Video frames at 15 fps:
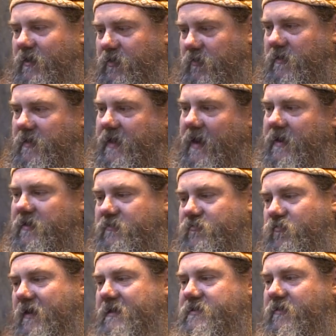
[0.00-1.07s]
you can gain a
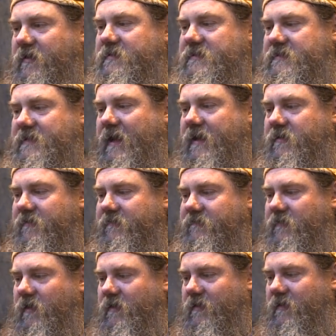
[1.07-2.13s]
greater understanding of
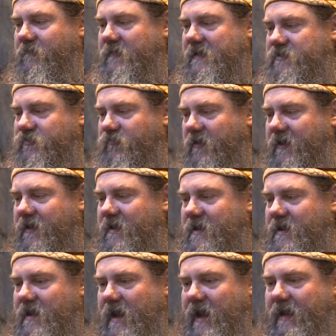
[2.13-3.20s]
uh, history.
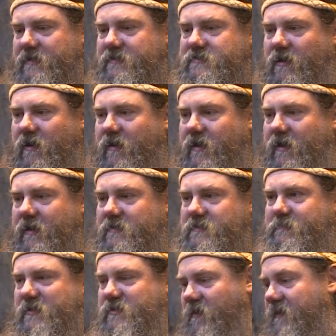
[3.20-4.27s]
And I
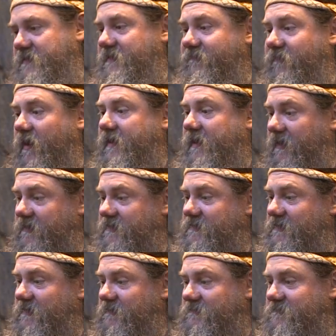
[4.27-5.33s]
specialise in Vikings.